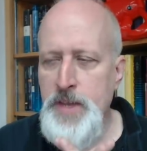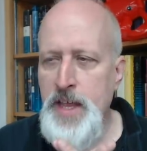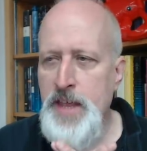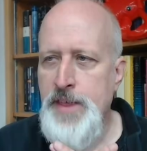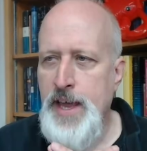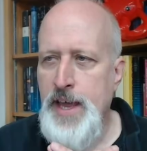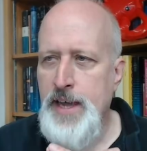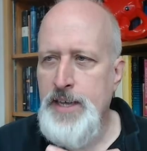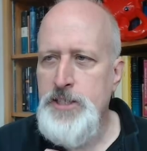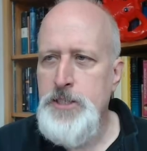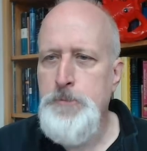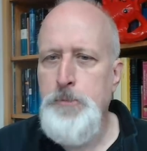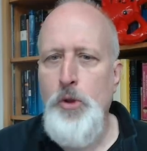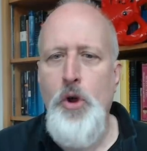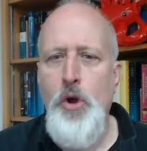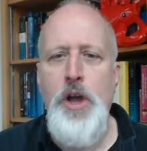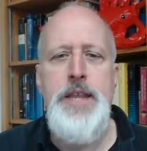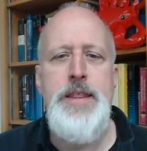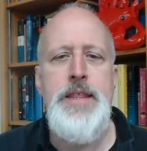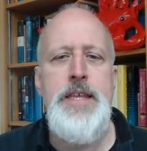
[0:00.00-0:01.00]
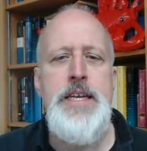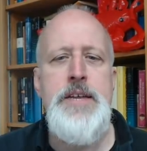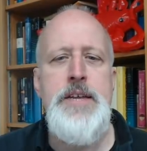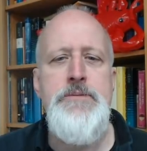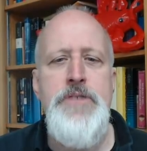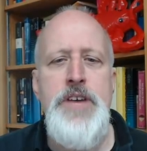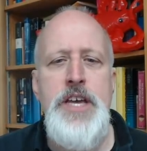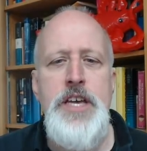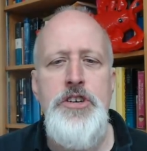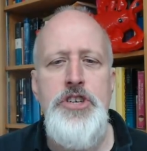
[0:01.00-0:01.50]

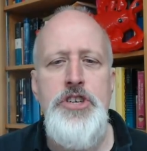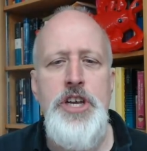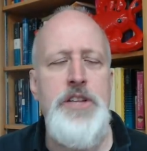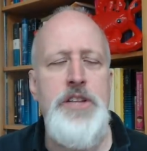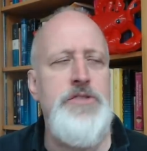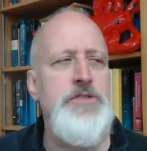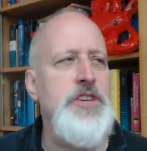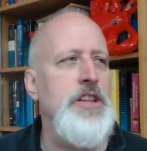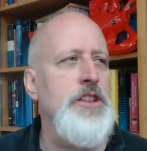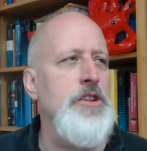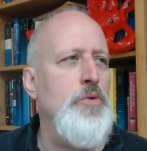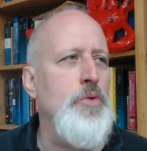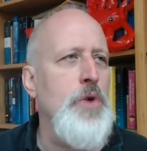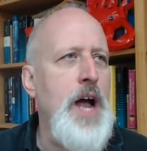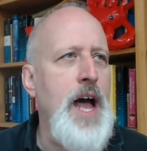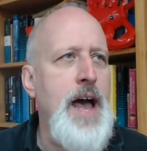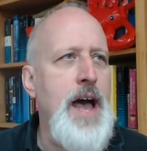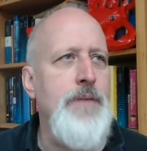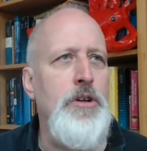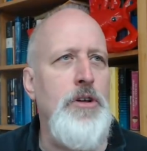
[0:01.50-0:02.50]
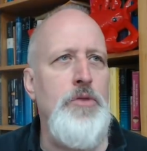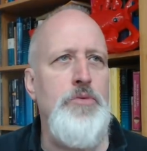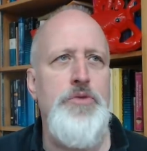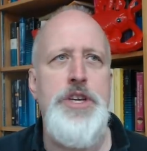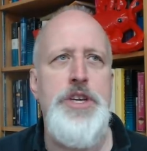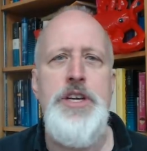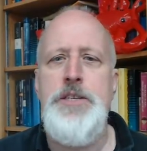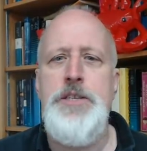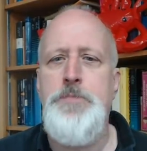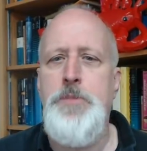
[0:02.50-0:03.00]
divisions and the
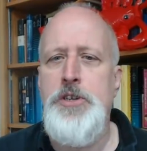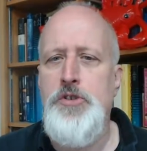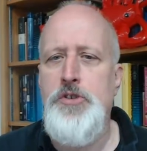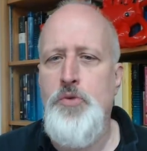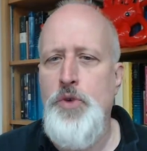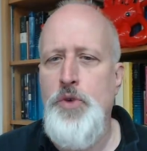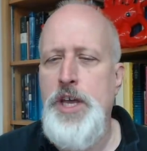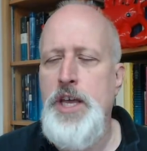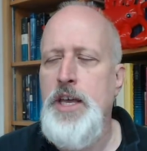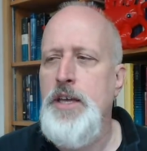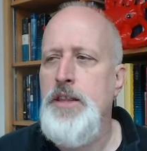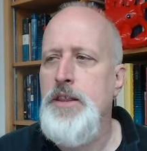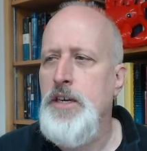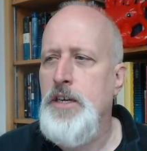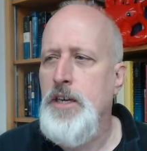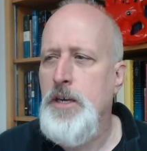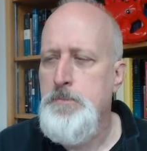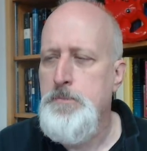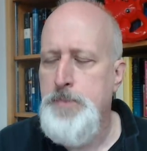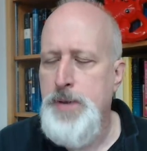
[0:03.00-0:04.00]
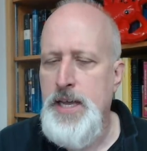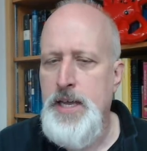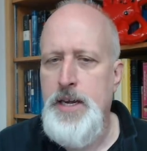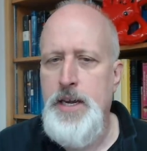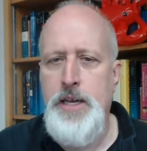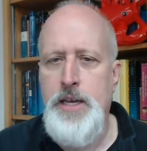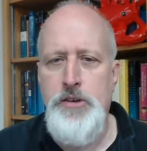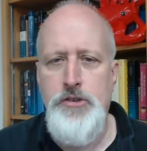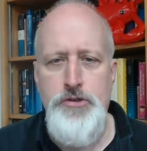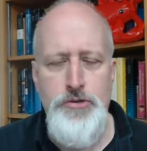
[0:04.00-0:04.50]
rivalries between the
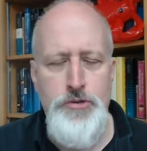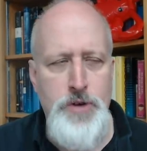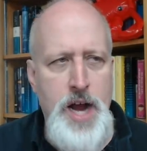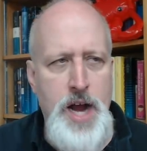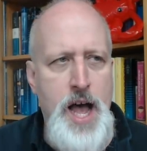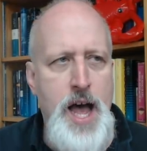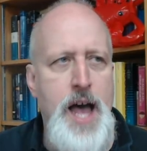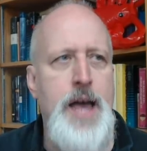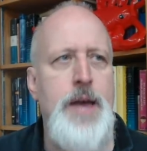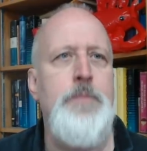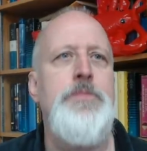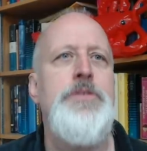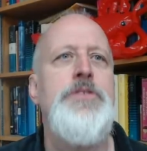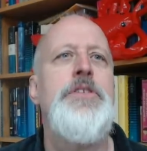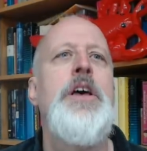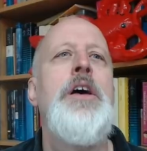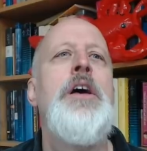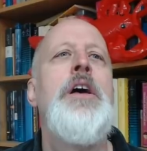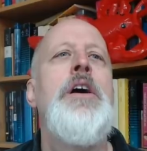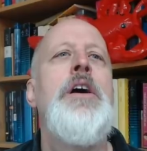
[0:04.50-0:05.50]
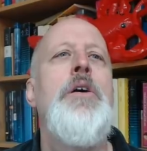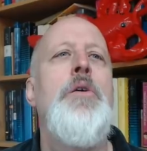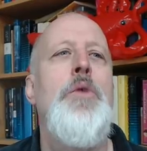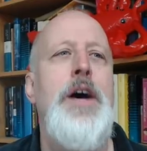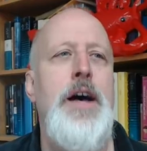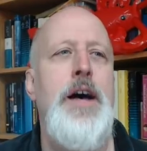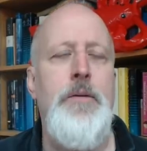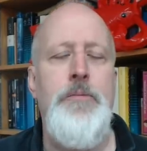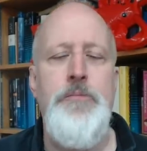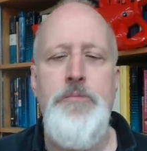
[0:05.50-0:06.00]
competing tribes.
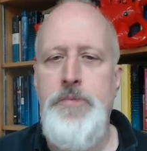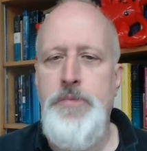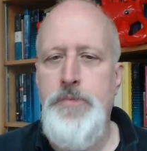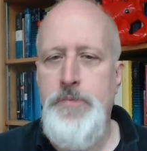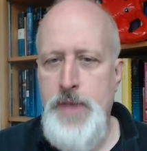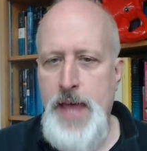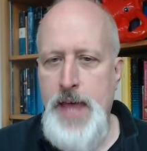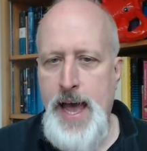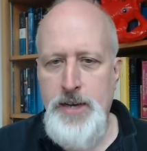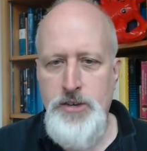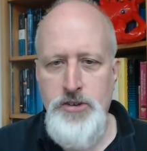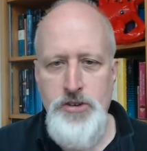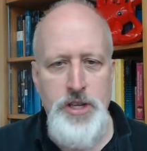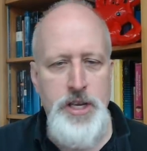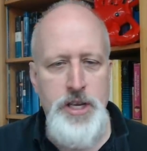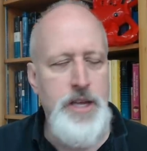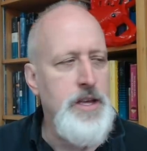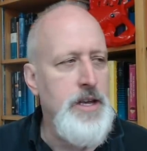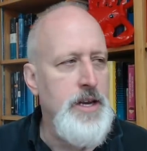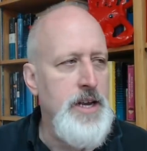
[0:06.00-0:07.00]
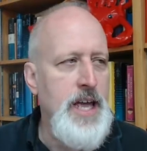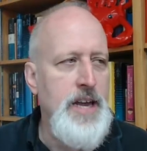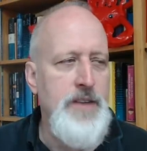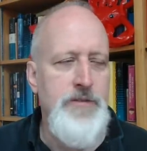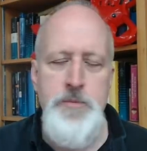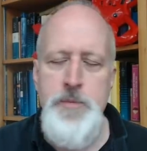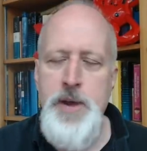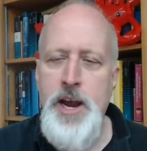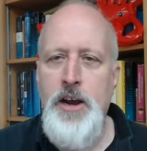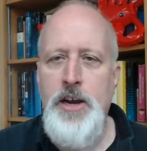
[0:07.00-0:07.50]
Well, actually, the Native
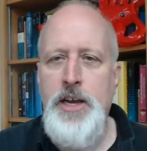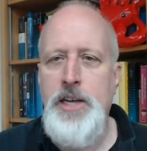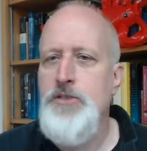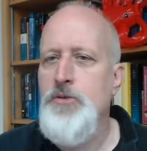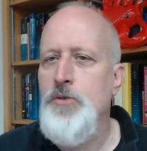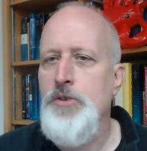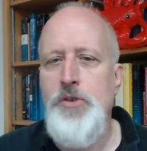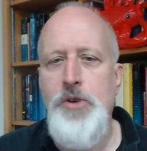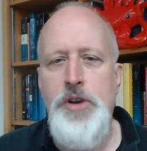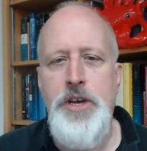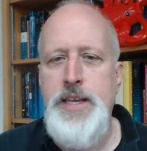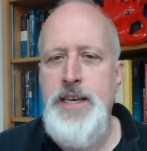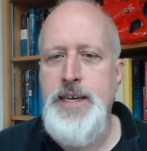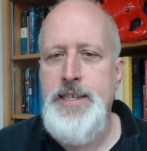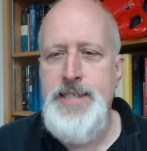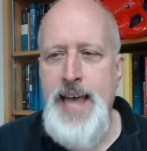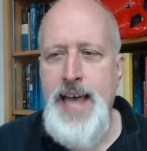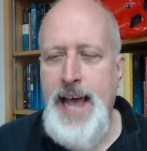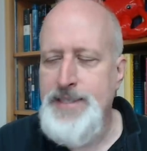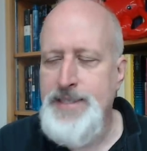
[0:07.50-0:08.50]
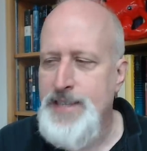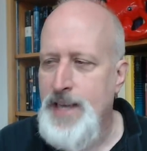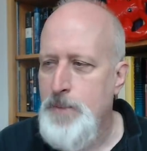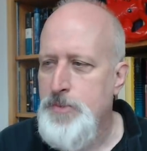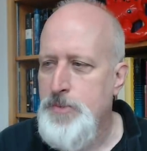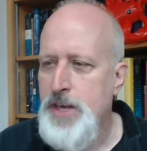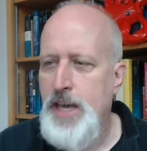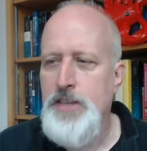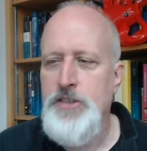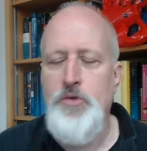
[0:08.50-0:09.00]
Americans were doing the exact same
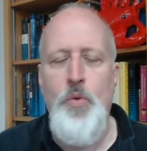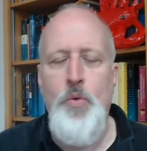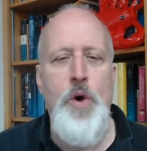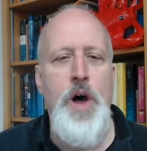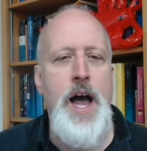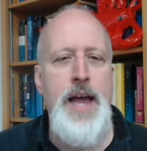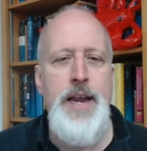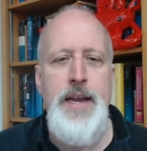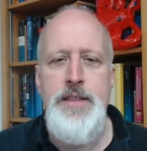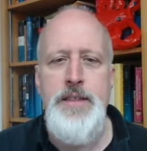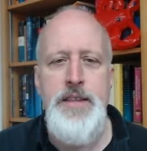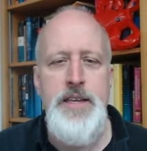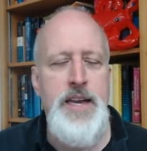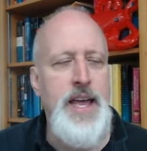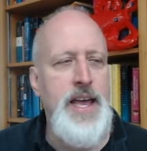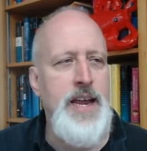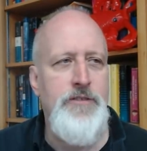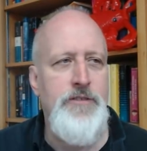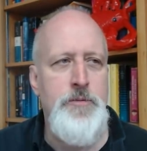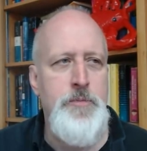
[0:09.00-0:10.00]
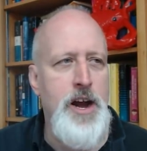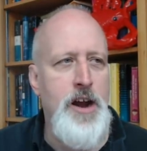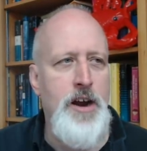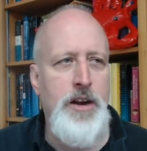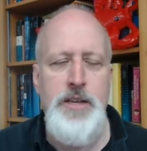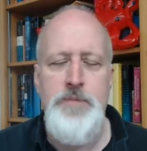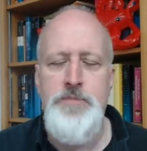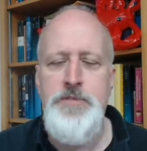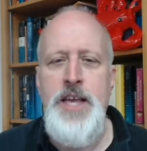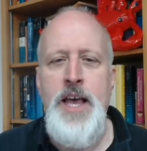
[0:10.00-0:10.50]
things. Why didn't the Native
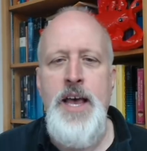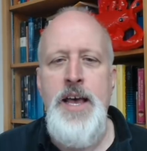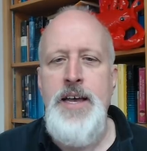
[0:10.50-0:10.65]
Americans